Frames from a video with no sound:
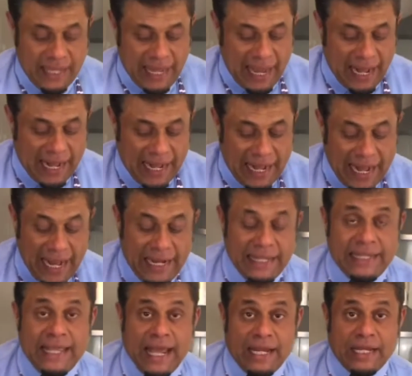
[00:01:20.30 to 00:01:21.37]
And let it
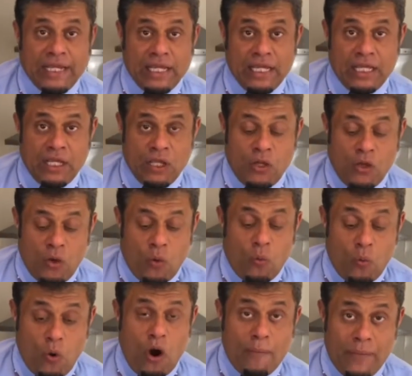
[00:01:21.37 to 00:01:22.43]
get
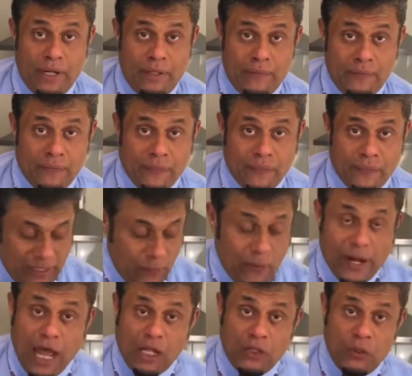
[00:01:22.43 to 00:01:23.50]
warmer. Then
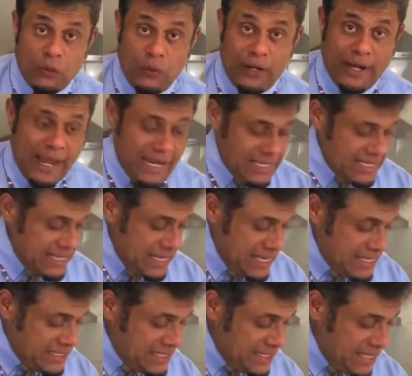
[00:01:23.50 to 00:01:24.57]
what I'll do next
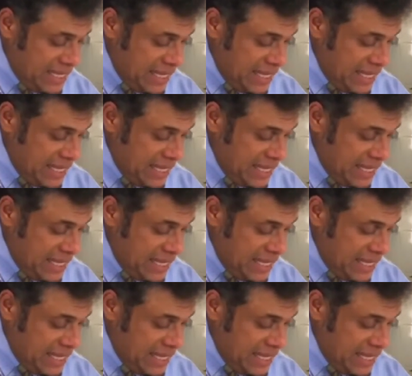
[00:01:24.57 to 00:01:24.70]
is,